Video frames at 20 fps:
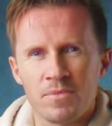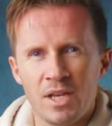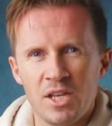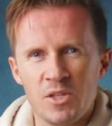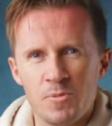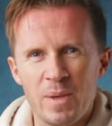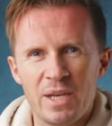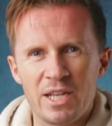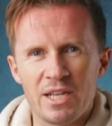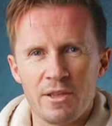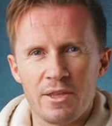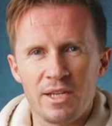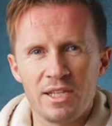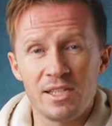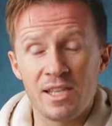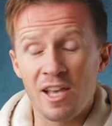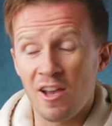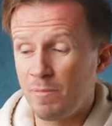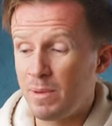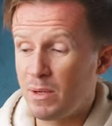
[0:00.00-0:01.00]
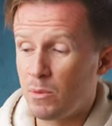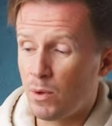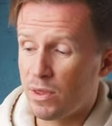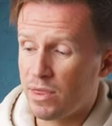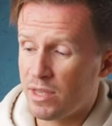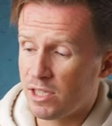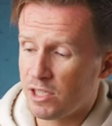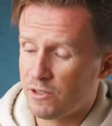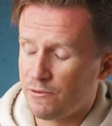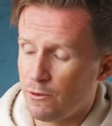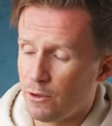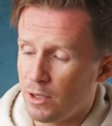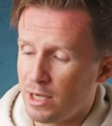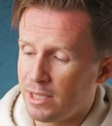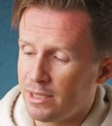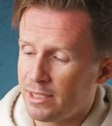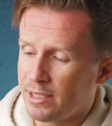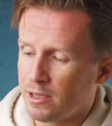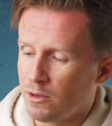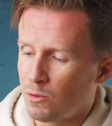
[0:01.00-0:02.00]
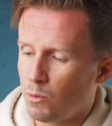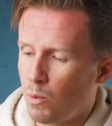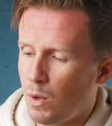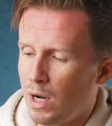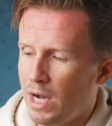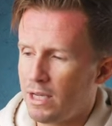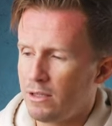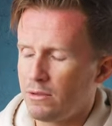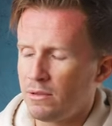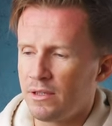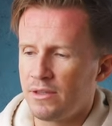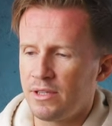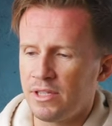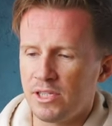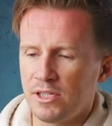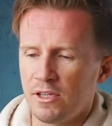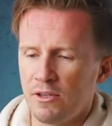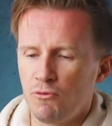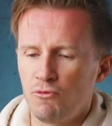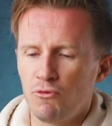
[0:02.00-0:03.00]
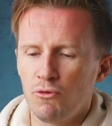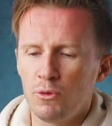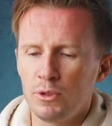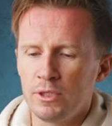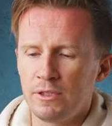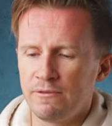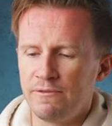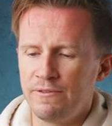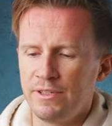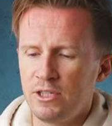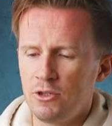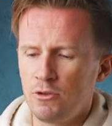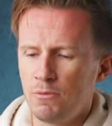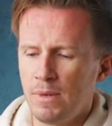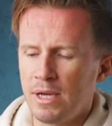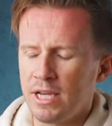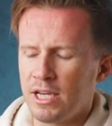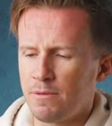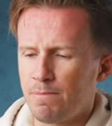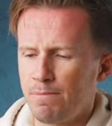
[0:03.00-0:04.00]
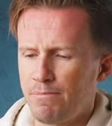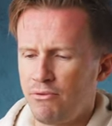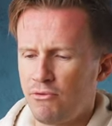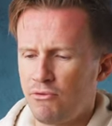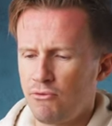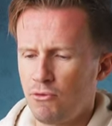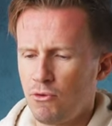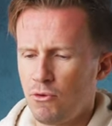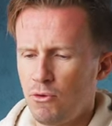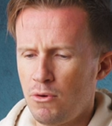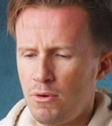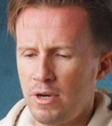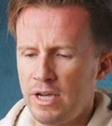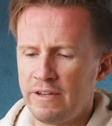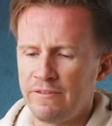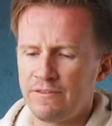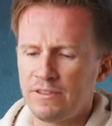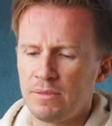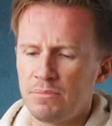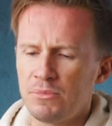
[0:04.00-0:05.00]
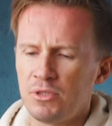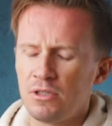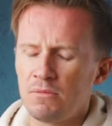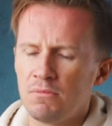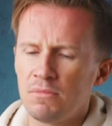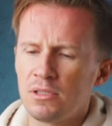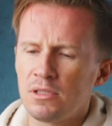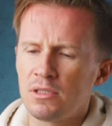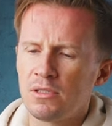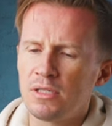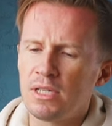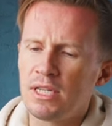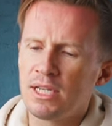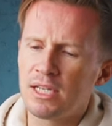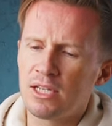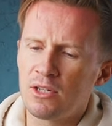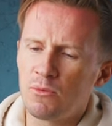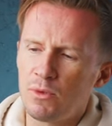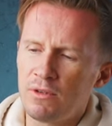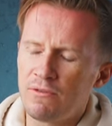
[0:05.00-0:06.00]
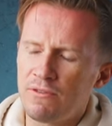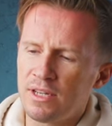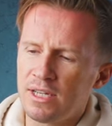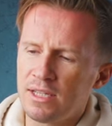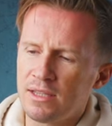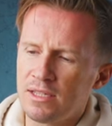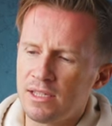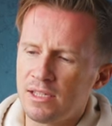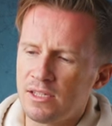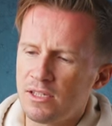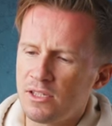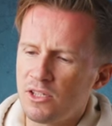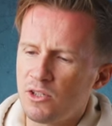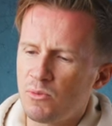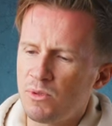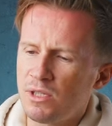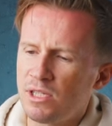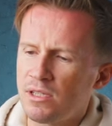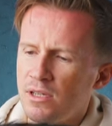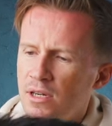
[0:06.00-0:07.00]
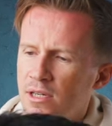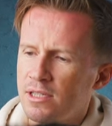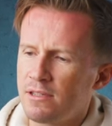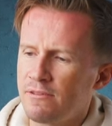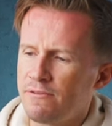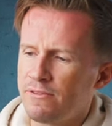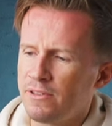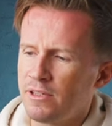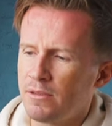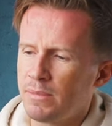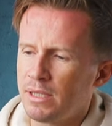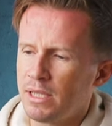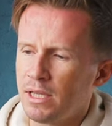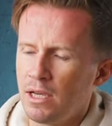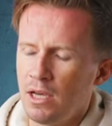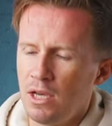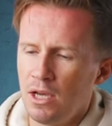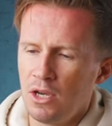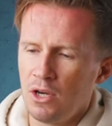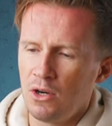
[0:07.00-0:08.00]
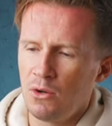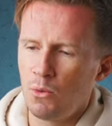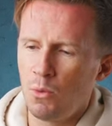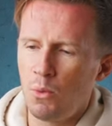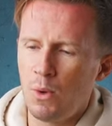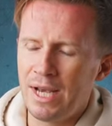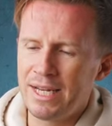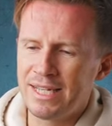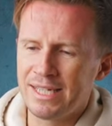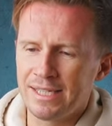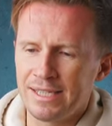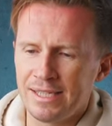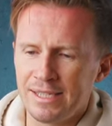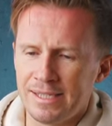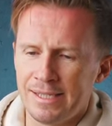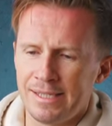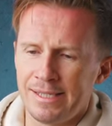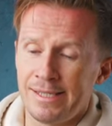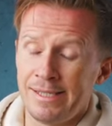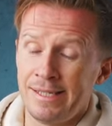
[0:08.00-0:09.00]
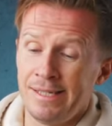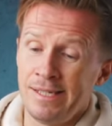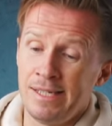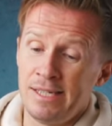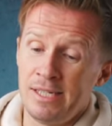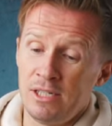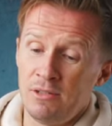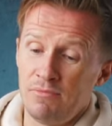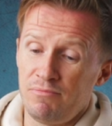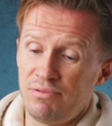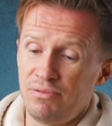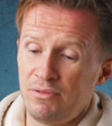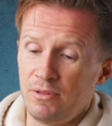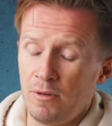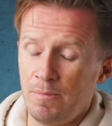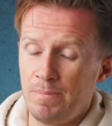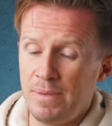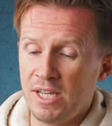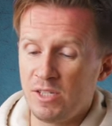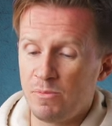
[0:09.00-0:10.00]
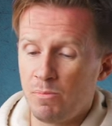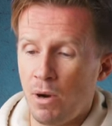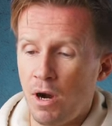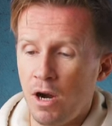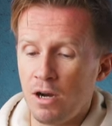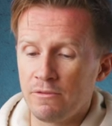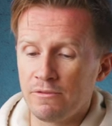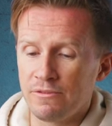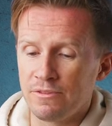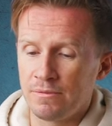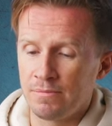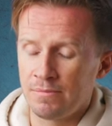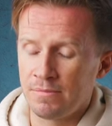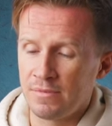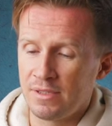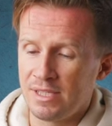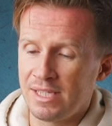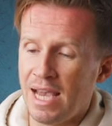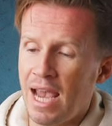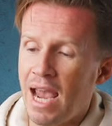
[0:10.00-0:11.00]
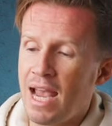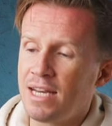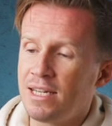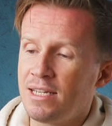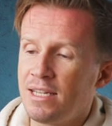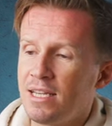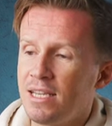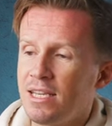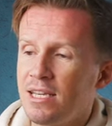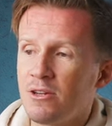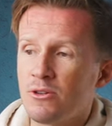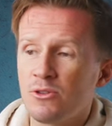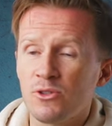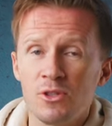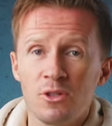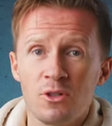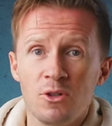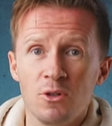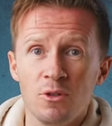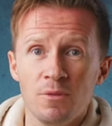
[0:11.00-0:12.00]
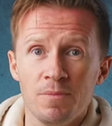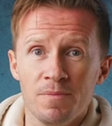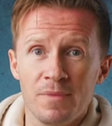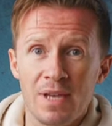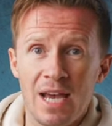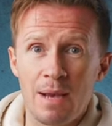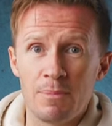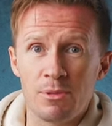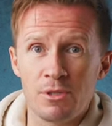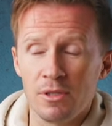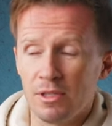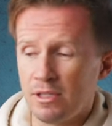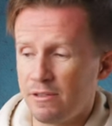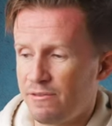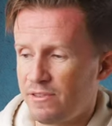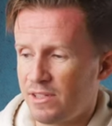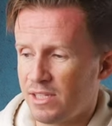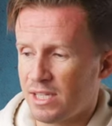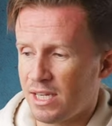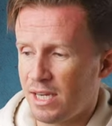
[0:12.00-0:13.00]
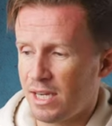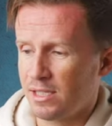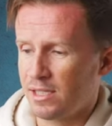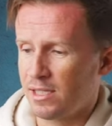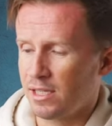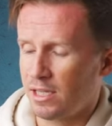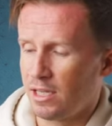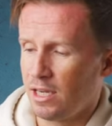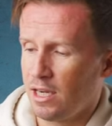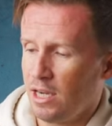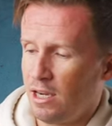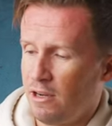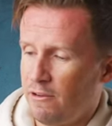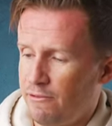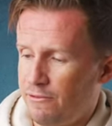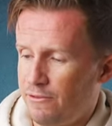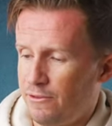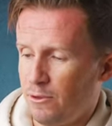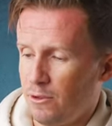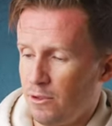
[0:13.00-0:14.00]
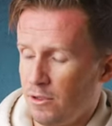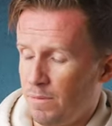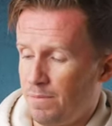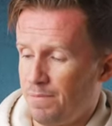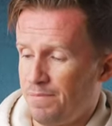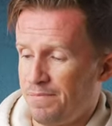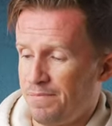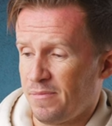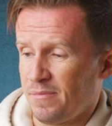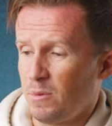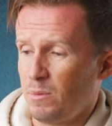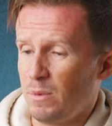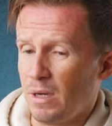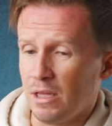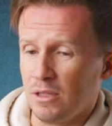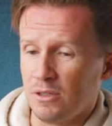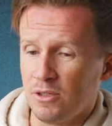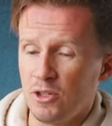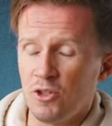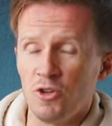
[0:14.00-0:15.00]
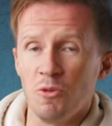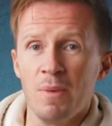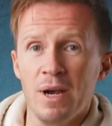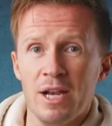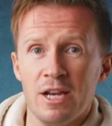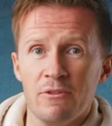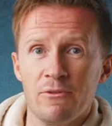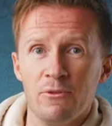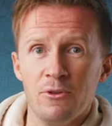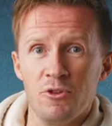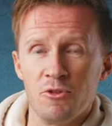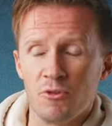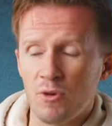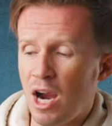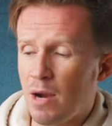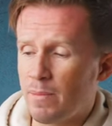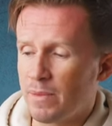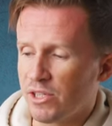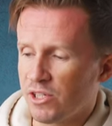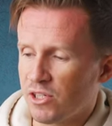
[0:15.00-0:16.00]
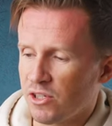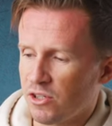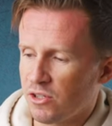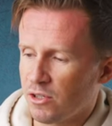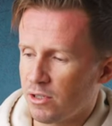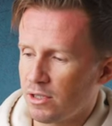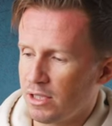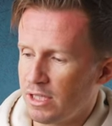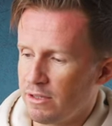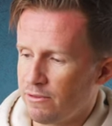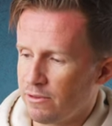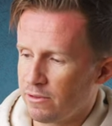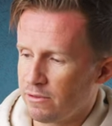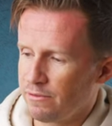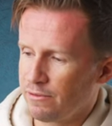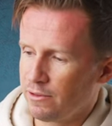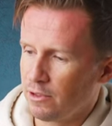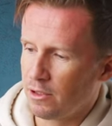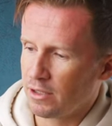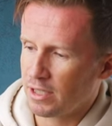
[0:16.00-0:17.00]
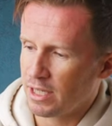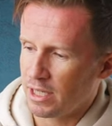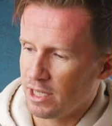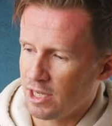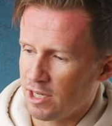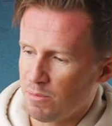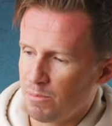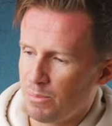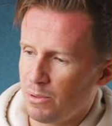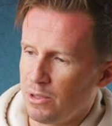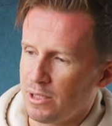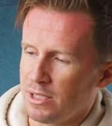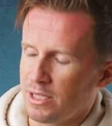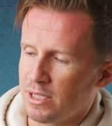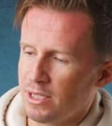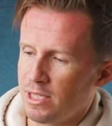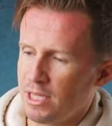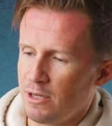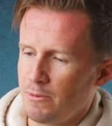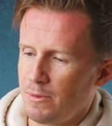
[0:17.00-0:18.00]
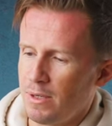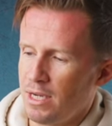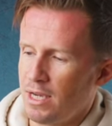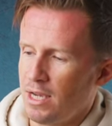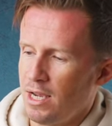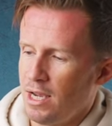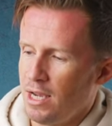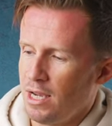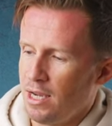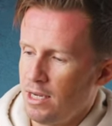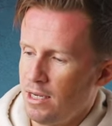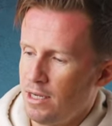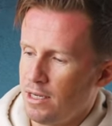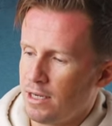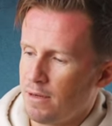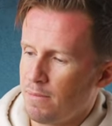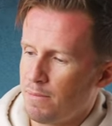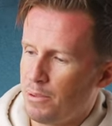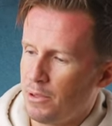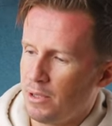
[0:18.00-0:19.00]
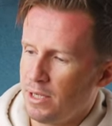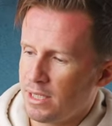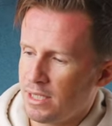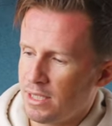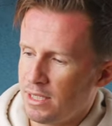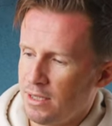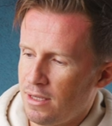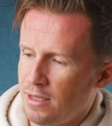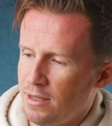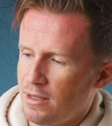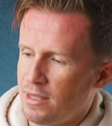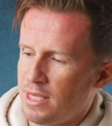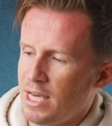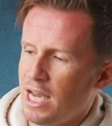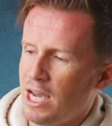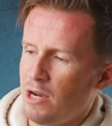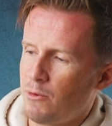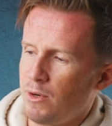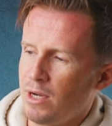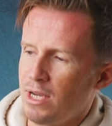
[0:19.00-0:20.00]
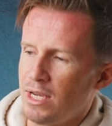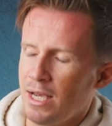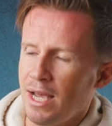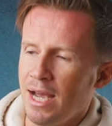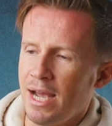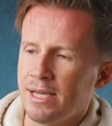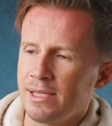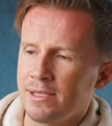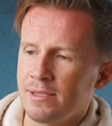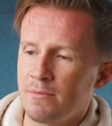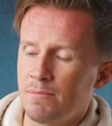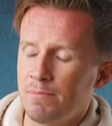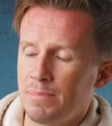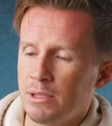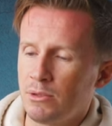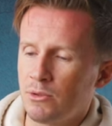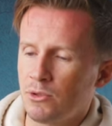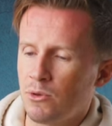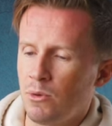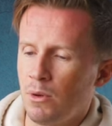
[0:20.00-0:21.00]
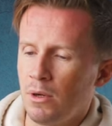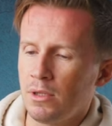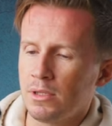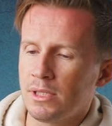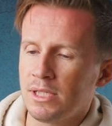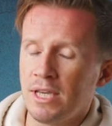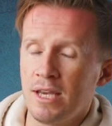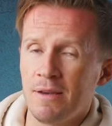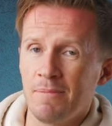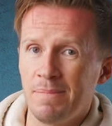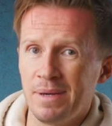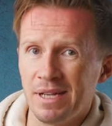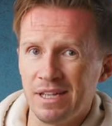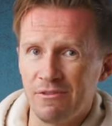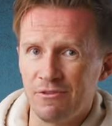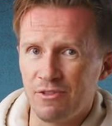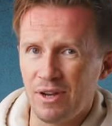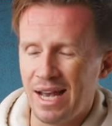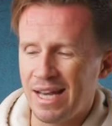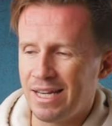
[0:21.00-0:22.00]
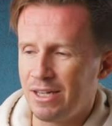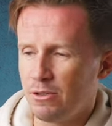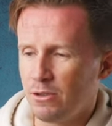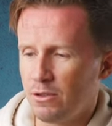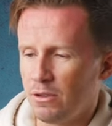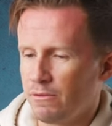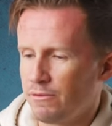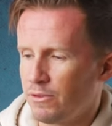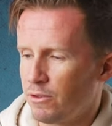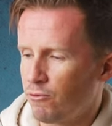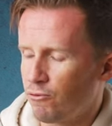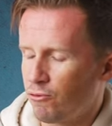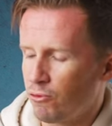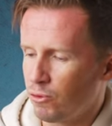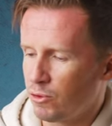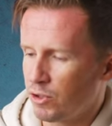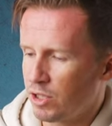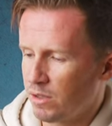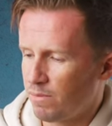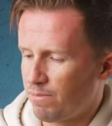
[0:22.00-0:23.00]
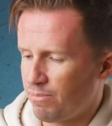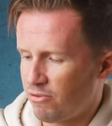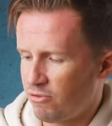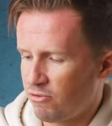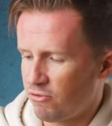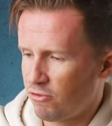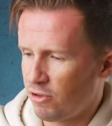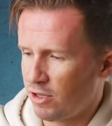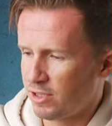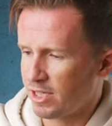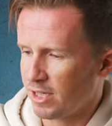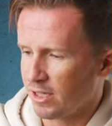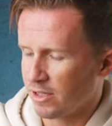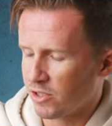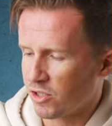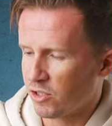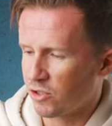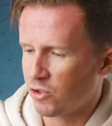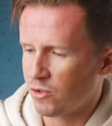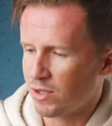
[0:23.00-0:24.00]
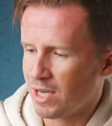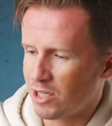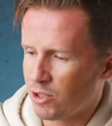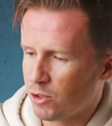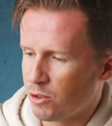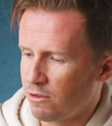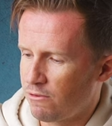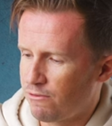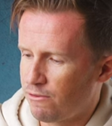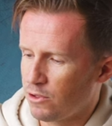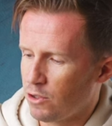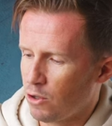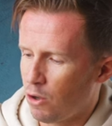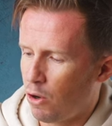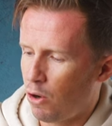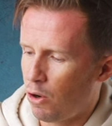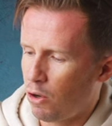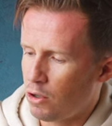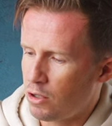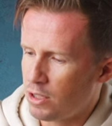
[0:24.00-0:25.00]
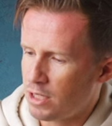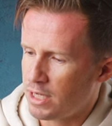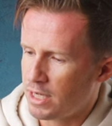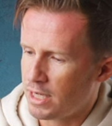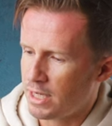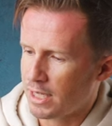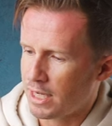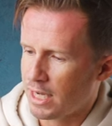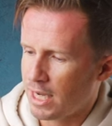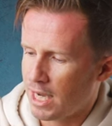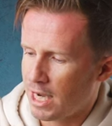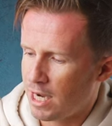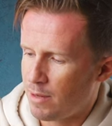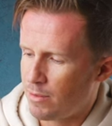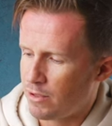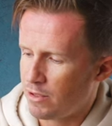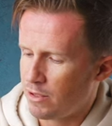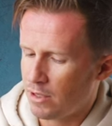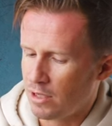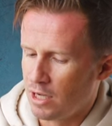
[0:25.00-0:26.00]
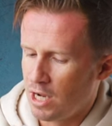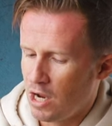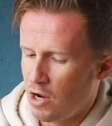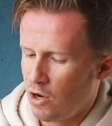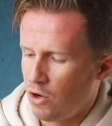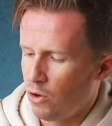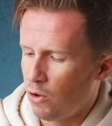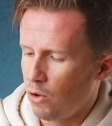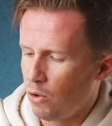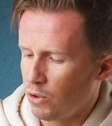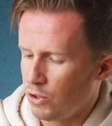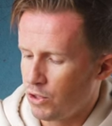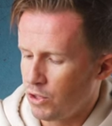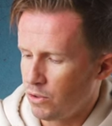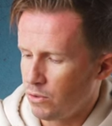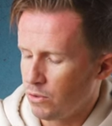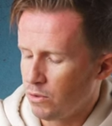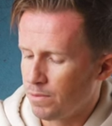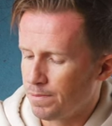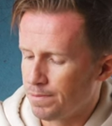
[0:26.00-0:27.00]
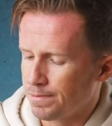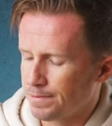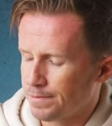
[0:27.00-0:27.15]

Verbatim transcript: Speaking of things that have been with us for a little while, this Rode VideoMic Pro, if I'm not mistaken, we've had this since we started filming Weddings Pro, best part of 10 years ago. Absolutely fantastic for, well, your microphone requirements, certainly for vlogging. You can point it that way, you can point it that way. Excellent build quality, big fan of Rode products. So that's good for your on-camera audio.